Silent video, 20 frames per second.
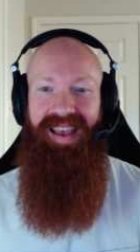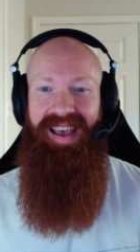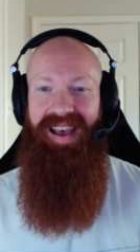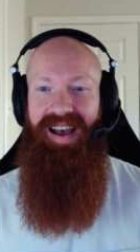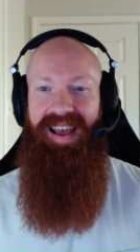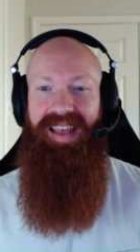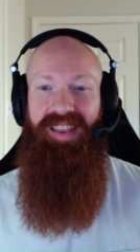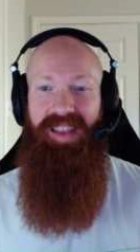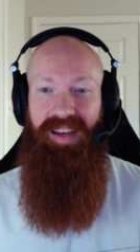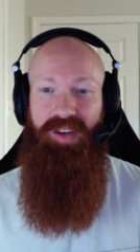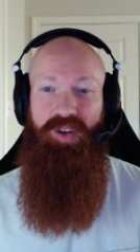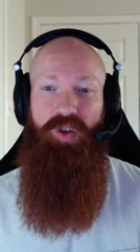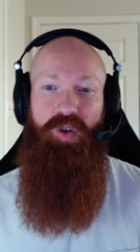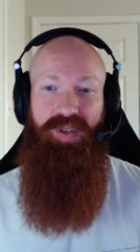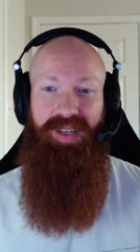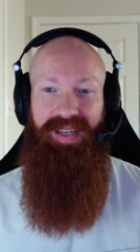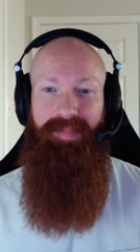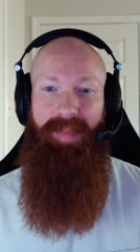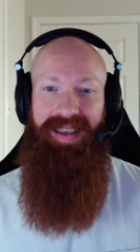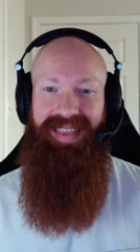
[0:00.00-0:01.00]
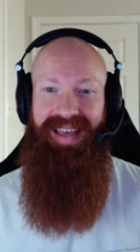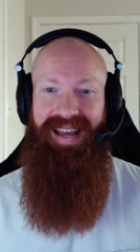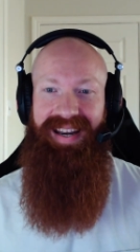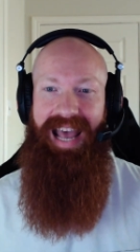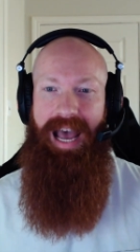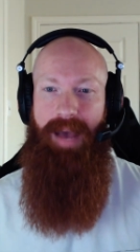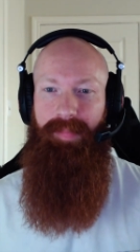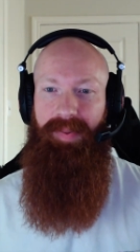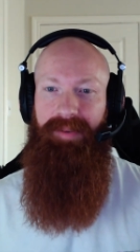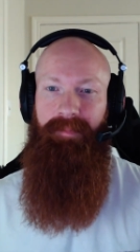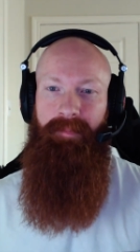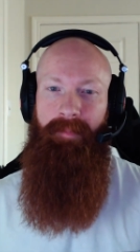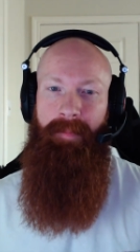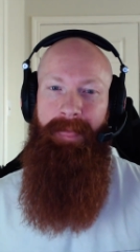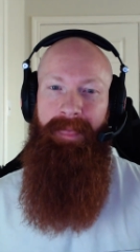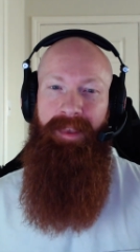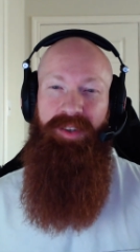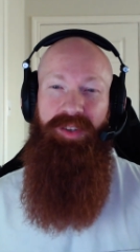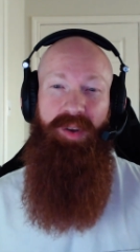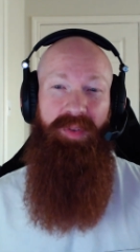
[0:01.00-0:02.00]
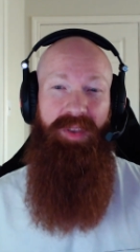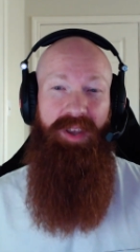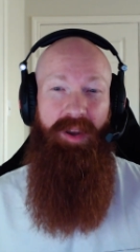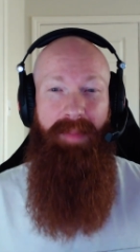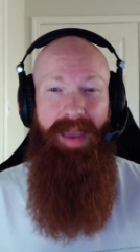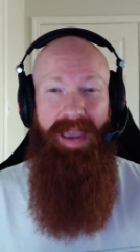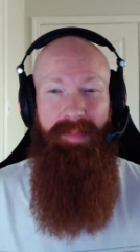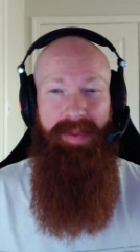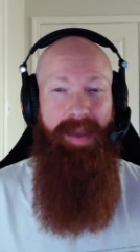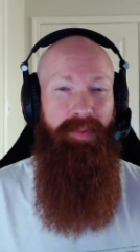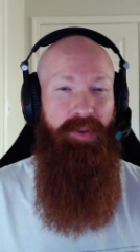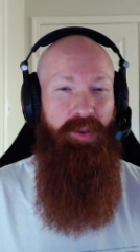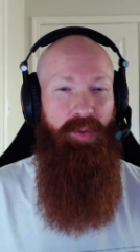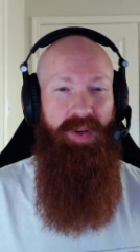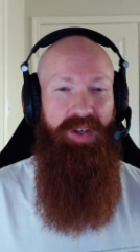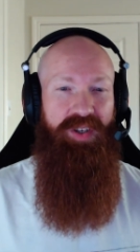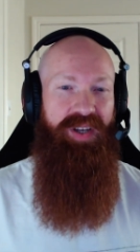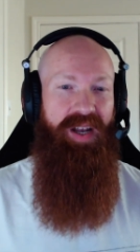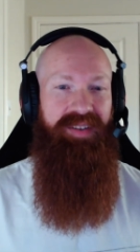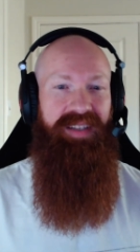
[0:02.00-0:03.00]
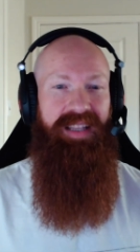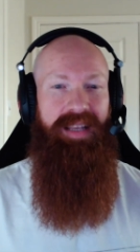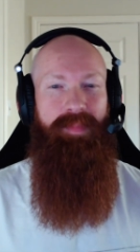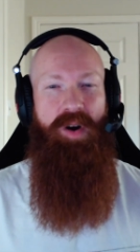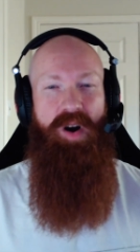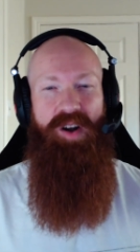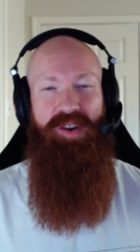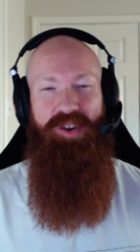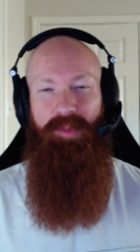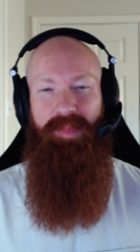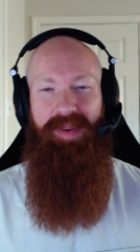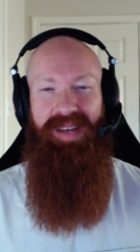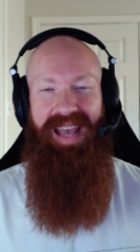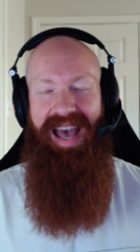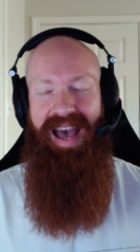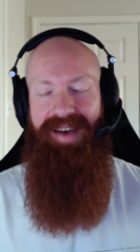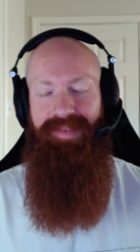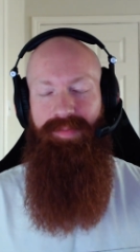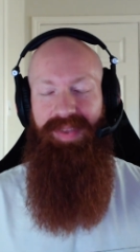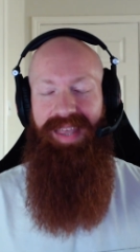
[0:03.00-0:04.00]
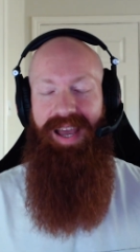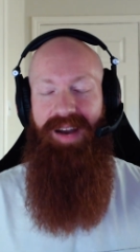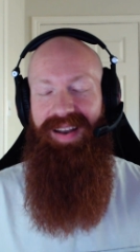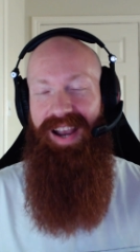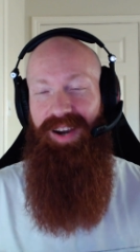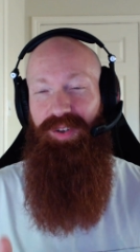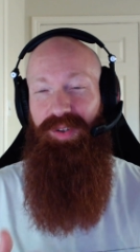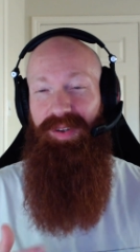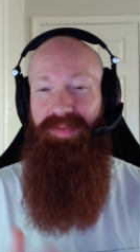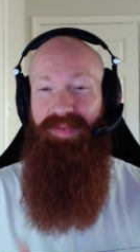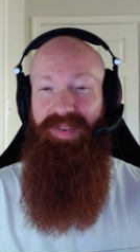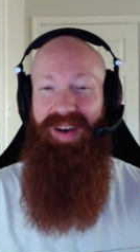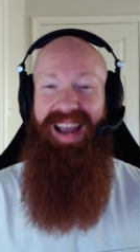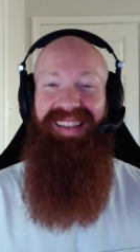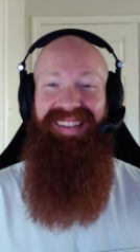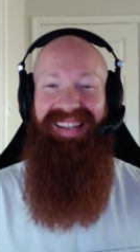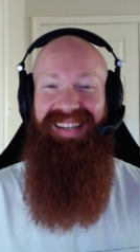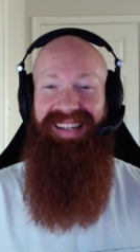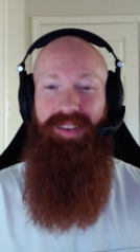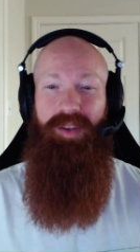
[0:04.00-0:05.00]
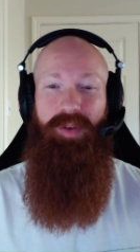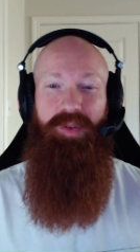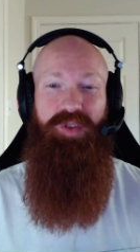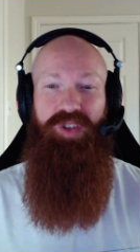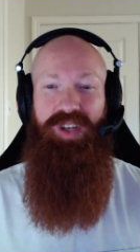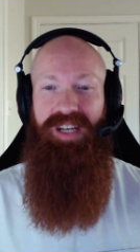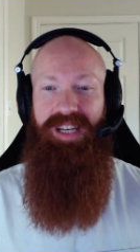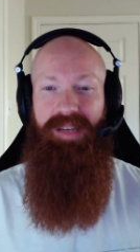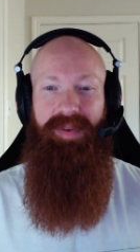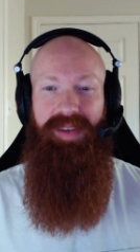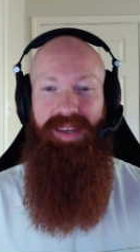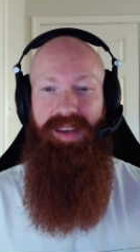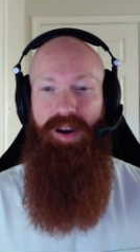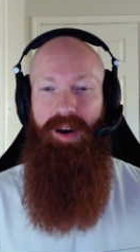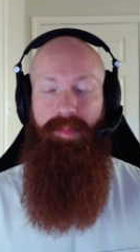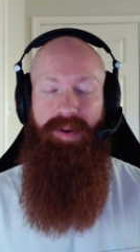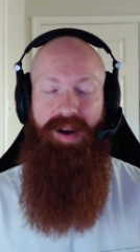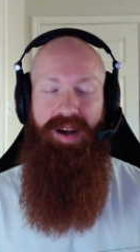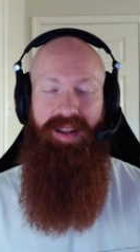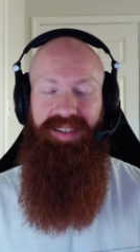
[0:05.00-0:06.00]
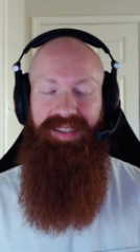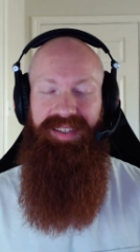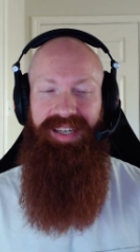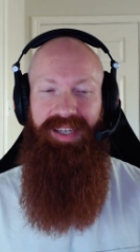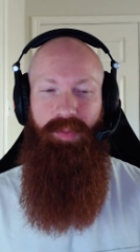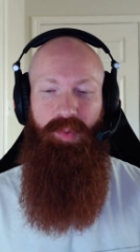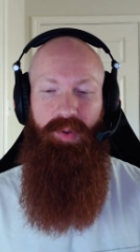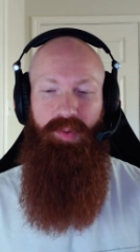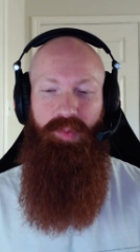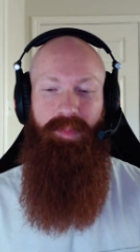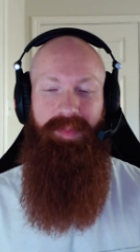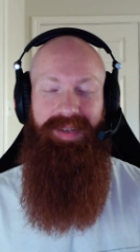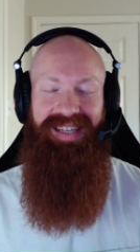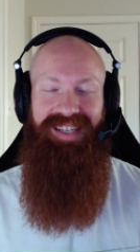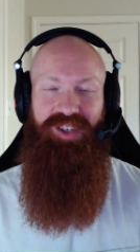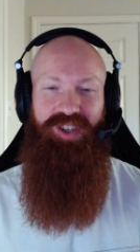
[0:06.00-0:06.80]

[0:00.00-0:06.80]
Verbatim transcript: uh, and they can usually make that happen. So they may be able to reach out to them on your behalf without actually violating those GDPR policies, which will be